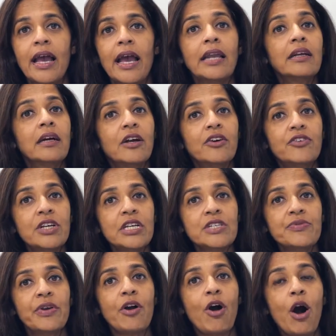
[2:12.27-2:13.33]
And
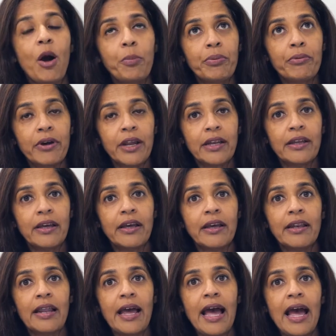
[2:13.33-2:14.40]
countries we operate
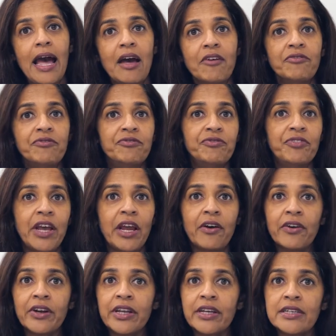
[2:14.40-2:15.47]
in have
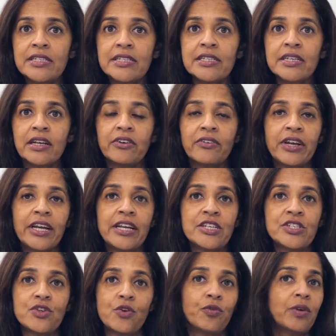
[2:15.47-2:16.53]
various
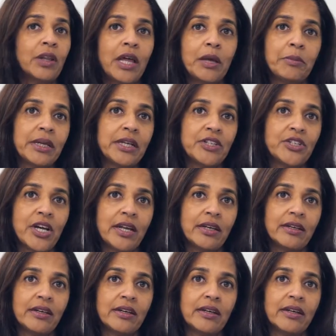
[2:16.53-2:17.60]
degrees of climate
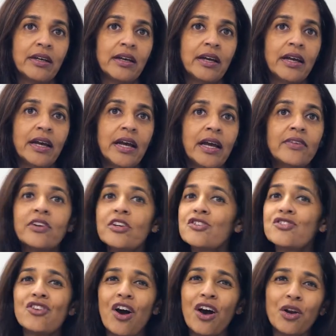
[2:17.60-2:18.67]
agenda.
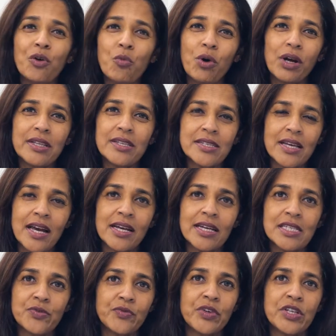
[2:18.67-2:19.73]
There's not a
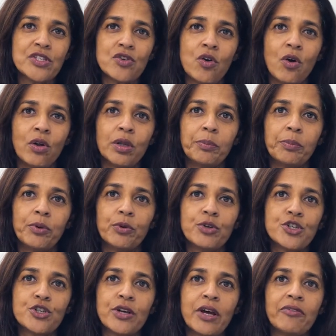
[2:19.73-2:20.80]
one-size-fits-all
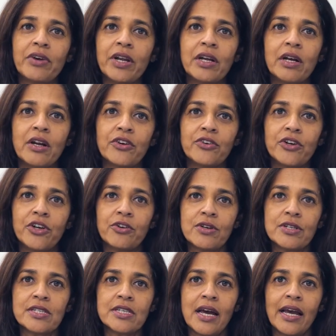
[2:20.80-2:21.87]
approach to every country
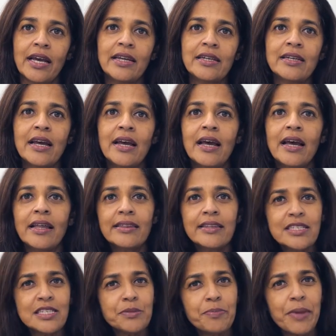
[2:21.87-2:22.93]
or site, and
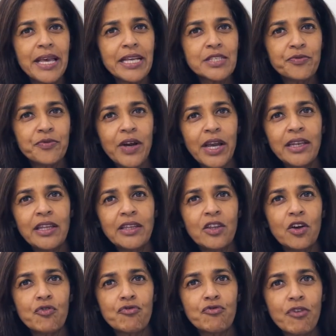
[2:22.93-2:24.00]
this makes finding
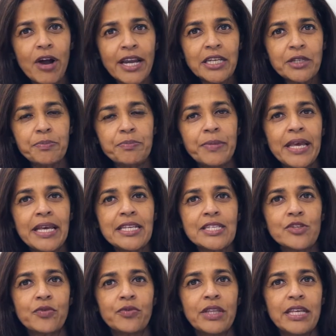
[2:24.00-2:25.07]
the right
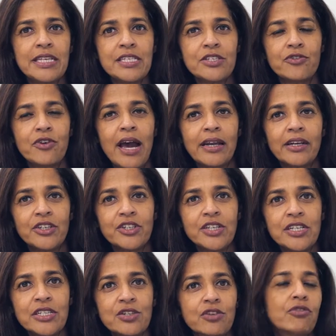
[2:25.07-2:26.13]
mix of these
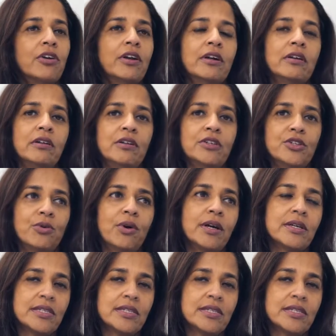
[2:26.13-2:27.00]
strategies critical to our